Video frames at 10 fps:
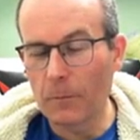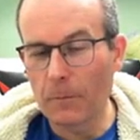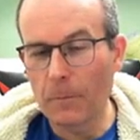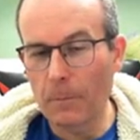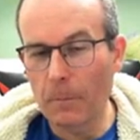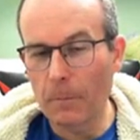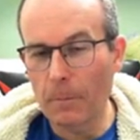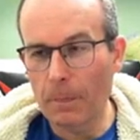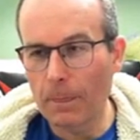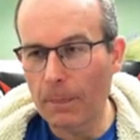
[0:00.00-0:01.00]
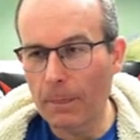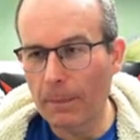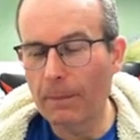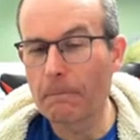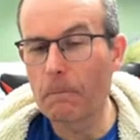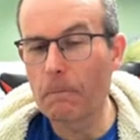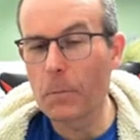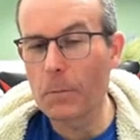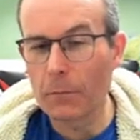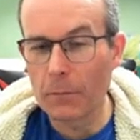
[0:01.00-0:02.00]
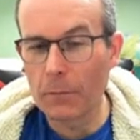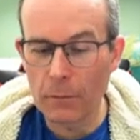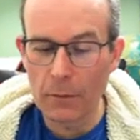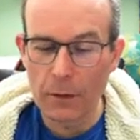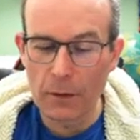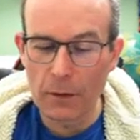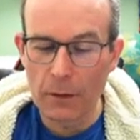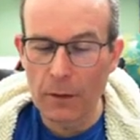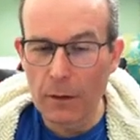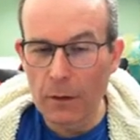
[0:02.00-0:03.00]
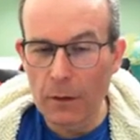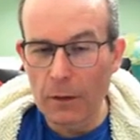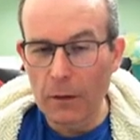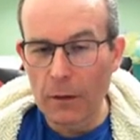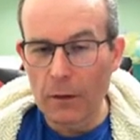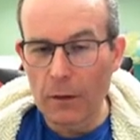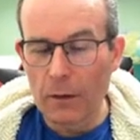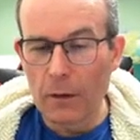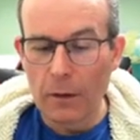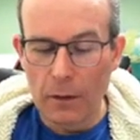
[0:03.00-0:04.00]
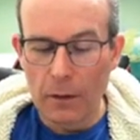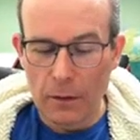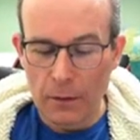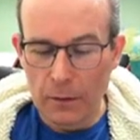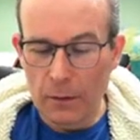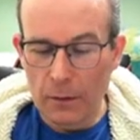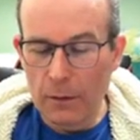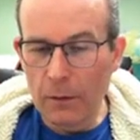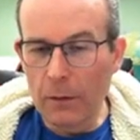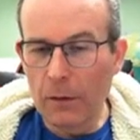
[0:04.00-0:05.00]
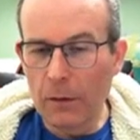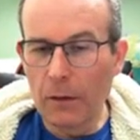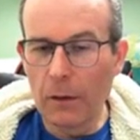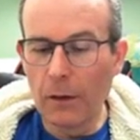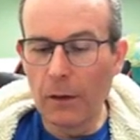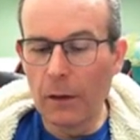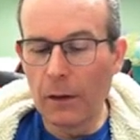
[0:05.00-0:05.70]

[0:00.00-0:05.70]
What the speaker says: (not speaking)